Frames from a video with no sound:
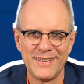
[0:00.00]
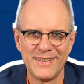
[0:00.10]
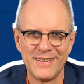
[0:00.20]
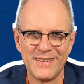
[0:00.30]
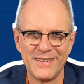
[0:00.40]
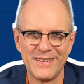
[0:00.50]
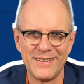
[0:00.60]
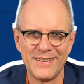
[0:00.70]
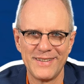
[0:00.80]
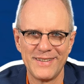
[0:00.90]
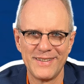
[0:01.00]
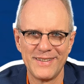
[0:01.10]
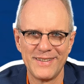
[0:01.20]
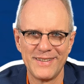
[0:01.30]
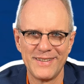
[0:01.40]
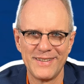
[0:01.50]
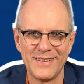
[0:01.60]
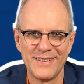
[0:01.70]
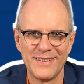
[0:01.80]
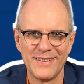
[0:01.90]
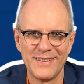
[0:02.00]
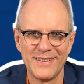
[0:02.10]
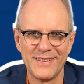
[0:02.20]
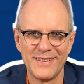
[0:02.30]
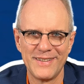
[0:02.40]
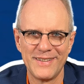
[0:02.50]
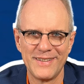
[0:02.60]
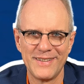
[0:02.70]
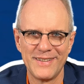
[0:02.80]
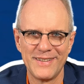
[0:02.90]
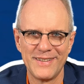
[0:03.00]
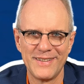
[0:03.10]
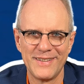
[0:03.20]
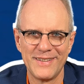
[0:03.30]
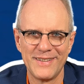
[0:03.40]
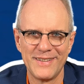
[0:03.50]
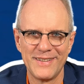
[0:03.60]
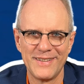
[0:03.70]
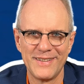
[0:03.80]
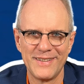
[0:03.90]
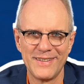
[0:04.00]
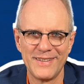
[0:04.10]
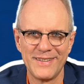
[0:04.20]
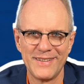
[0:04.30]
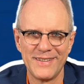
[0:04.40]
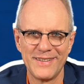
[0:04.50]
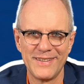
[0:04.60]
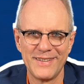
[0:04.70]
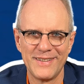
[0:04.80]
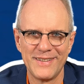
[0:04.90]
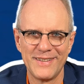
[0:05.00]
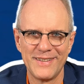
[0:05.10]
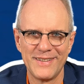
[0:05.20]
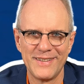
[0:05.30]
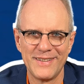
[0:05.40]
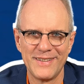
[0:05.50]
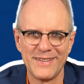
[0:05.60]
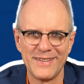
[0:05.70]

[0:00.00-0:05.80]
[no speech]